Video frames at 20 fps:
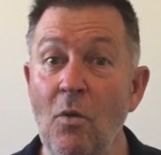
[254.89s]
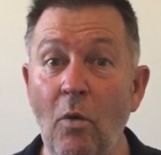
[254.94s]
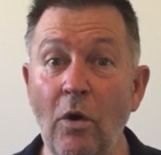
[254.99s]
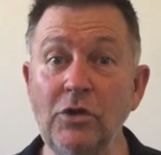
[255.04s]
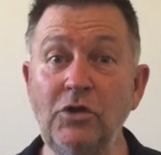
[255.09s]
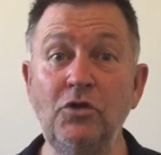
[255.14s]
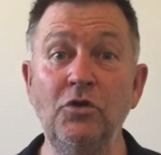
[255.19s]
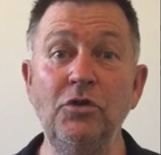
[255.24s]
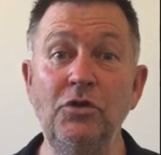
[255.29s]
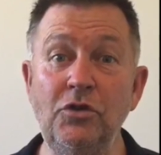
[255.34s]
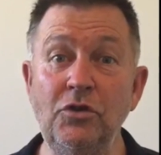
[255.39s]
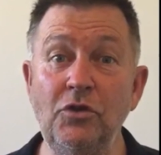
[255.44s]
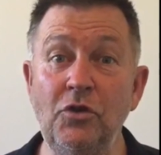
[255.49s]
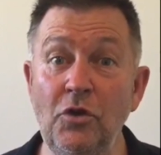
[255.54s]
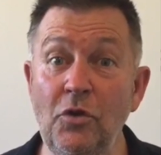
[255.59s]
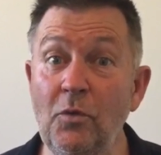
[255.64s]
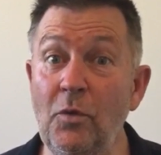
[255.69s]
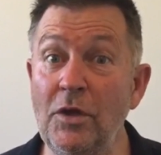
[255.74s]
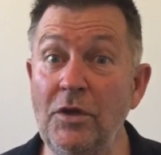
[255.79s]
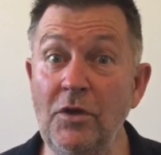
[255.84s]
What should you
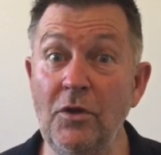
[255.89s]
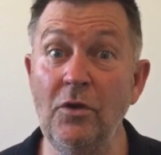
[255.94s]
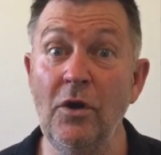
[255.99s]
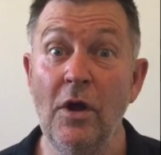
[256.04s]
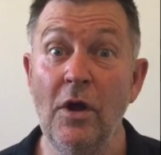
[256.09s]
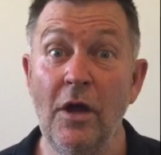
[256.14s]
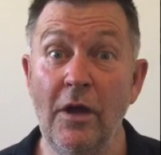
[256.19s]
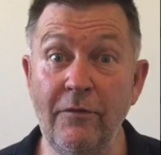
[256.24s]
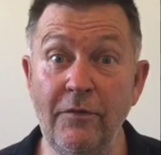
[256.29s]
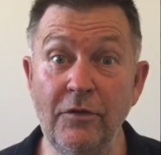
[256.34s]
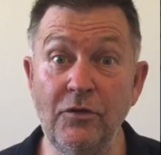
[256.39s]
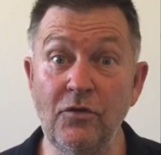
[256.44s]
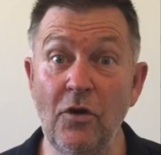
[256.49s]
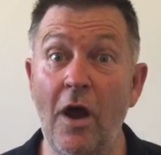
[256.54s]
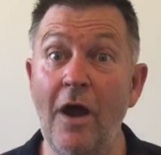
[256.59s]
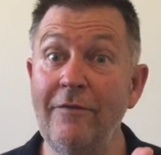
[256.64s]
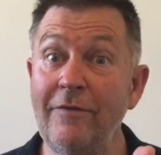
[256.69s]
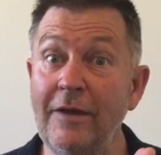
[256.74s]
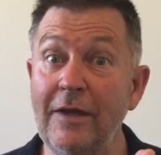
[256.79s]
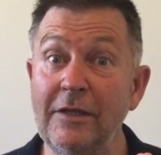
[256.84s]
do if you
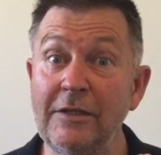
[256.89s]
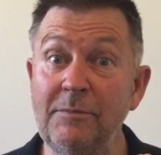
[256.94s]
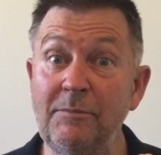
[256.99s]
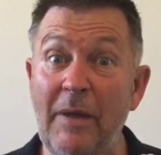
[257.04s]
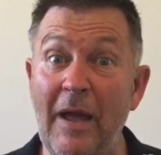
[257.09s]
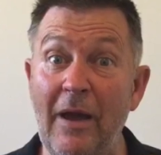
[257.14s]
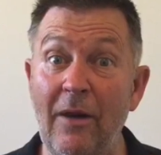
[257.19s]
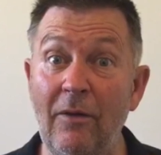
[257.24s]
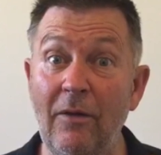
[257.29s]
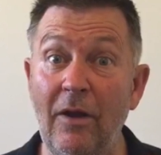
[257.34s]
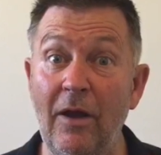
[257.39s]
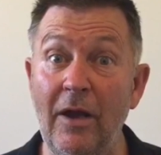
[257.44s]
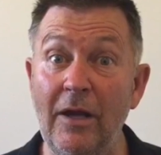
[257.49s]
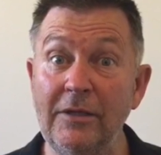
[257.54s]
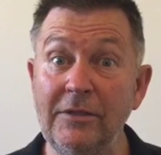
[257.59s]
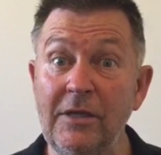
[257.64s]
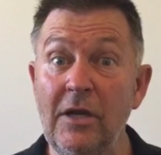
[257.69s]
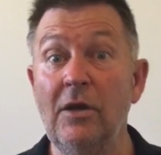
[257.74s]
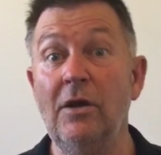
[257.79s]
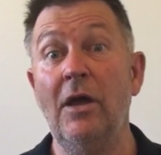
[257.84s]
drive against power
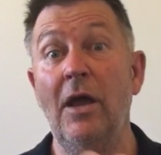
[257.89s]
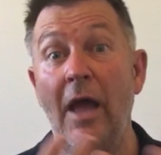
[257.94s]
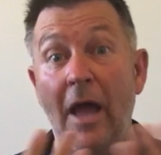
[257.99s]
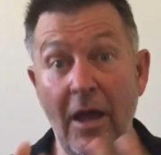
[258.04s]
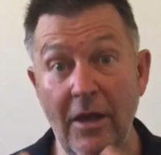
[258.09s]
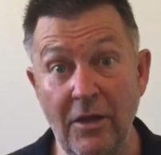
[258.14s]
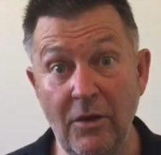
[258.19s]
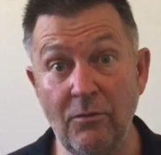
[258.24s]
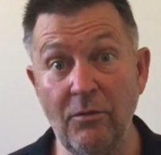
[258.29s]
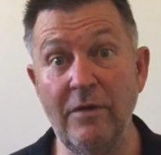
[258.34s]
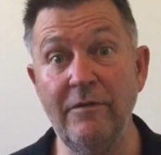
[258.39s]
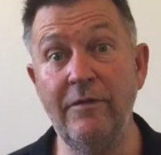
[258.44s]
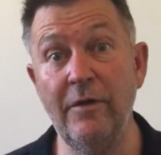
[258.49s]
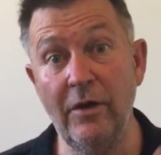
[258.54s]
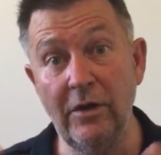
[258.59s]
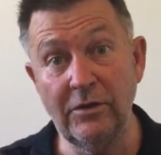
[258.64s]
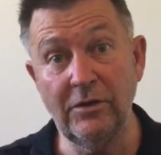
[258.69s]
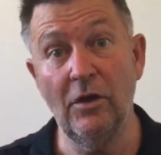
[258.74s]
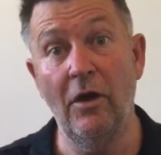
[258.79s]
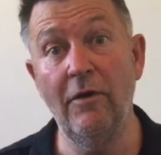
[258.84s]
lines, how you
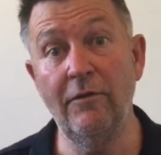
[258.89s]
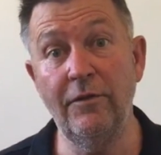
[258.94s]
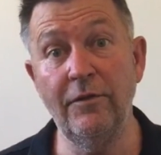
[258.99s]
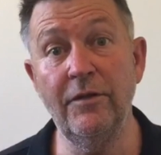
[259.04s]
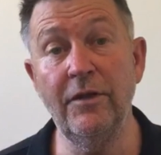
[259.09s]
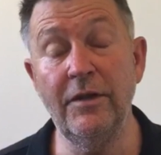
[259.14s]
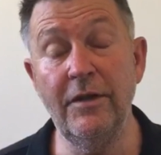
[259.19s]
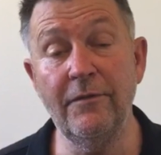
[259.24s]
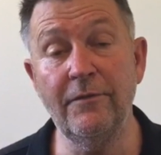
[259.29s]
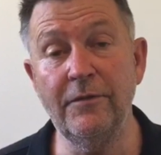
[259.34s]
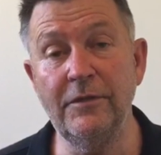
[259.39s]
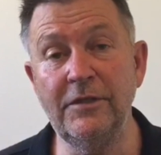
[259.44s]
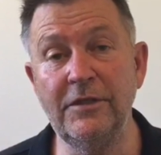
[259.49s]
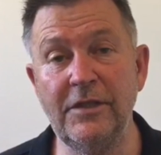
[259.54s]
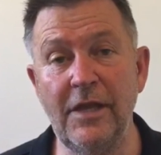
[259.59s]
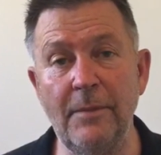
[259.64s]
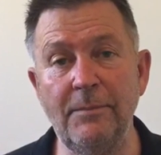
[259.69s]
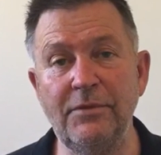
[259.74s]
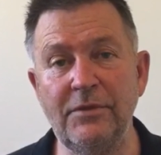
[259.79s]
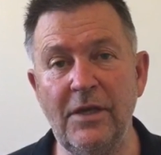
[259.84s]
reverse off and the different
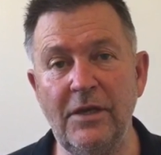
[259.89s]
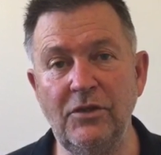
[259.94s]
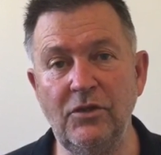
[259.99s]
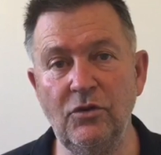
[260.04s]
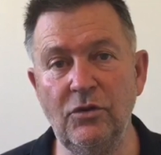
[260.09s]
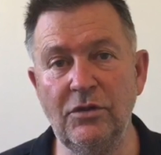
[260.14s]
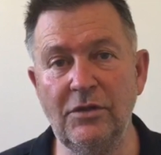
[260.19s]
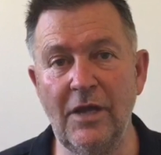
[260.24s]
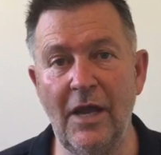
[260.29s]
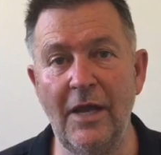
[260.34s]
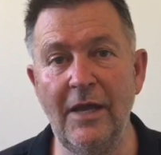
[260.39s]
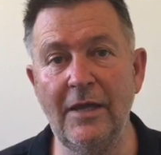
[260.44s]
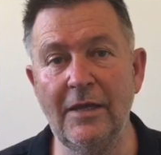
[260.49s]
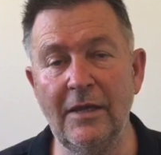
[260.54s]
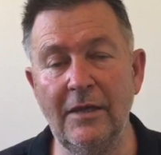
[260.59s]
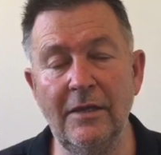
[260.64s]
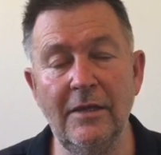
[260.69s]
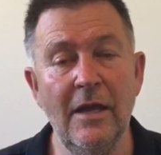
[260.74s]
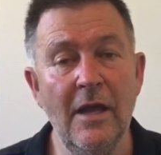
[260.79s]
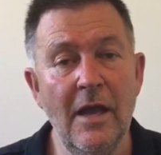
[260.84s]
steps they should take,
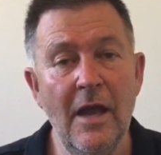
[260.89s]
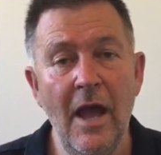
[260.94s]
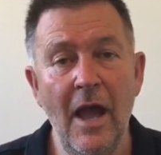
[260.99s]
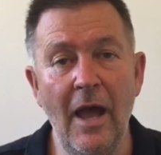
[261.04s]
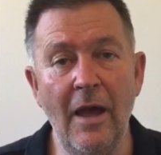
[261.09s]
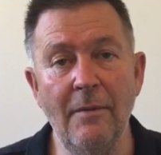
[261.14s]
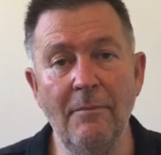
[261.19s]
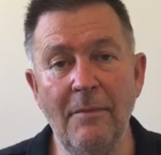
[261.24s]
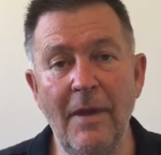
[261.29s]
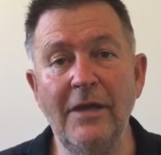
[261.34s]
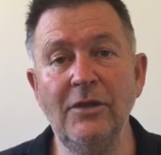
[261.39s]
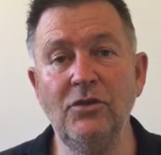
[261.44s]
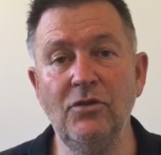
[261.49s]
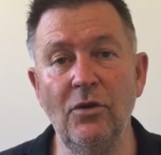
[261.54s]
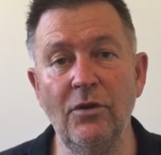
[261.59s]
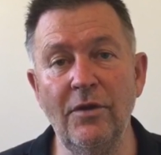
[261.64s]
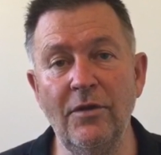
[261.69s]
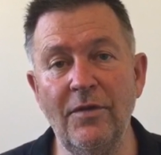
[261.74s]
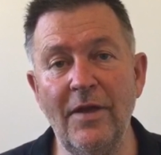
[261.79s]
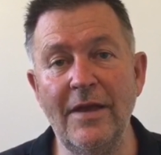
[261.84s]
and make
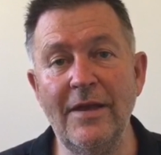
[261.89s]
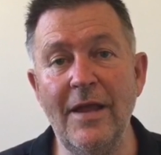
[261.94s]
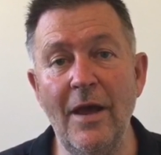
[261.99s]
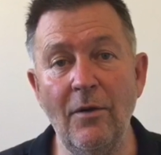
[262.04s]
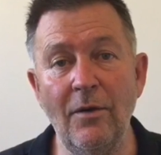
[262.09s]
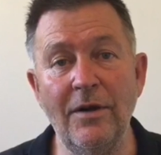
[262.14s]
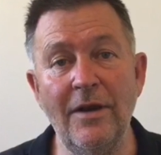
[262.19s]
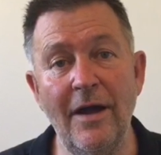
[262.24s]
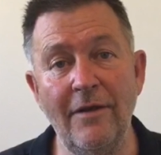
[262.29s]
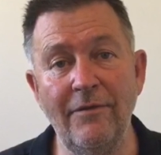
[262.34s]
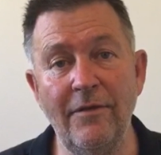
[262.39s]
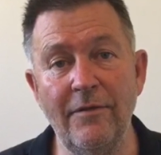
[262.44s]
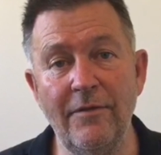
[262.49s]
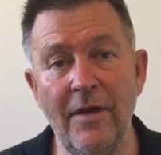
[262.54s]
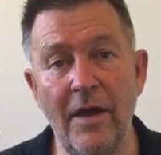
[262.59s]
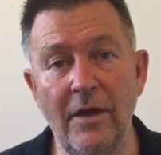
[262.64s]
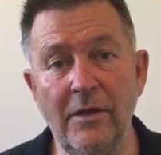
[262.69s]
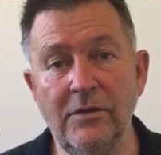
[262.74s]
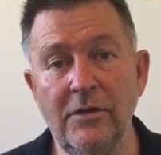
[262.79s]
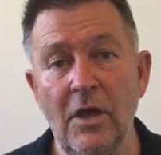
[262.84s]
sure that they know enough of
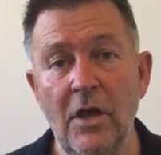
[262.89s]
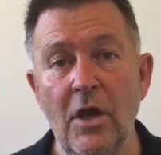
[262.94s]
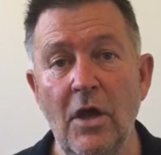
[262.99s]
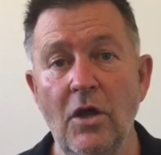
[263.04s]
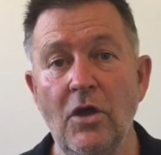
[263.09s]
those.